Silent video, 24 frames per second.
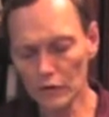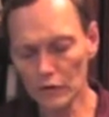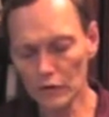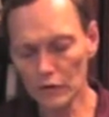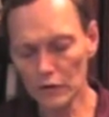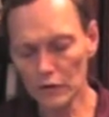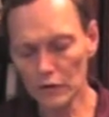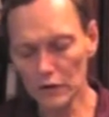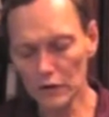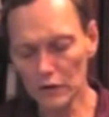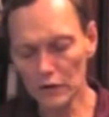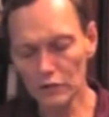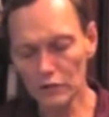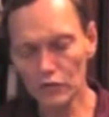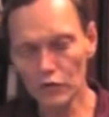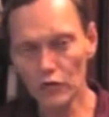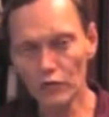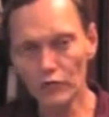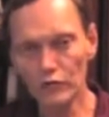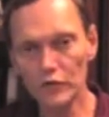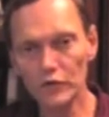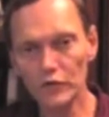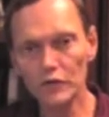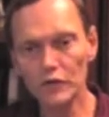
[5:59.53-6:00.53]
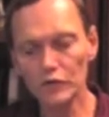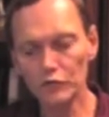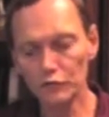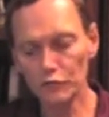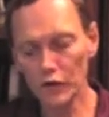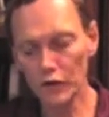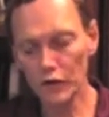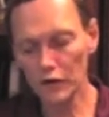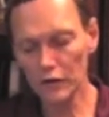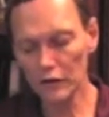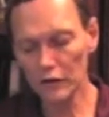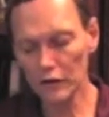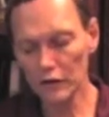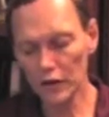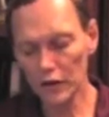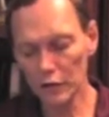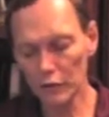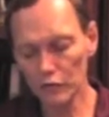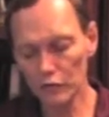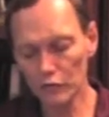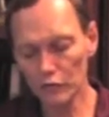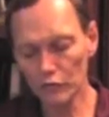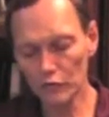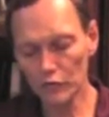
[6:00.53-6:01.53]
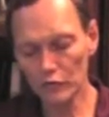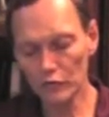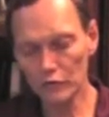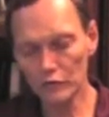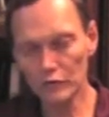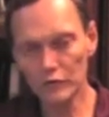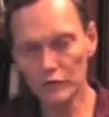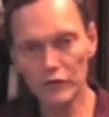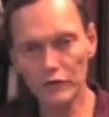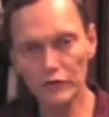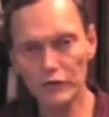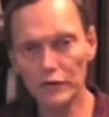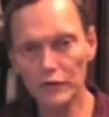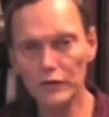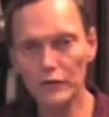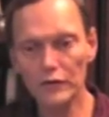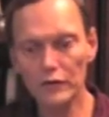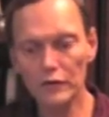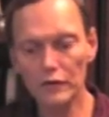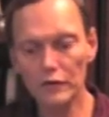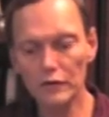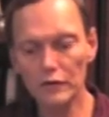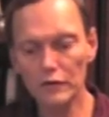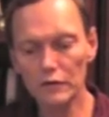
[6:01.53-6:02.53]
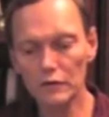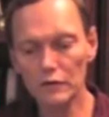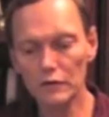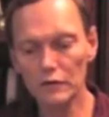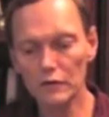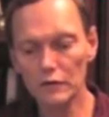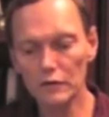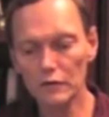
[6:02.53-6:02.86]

And I drove in the ditch many times, but never hit anything.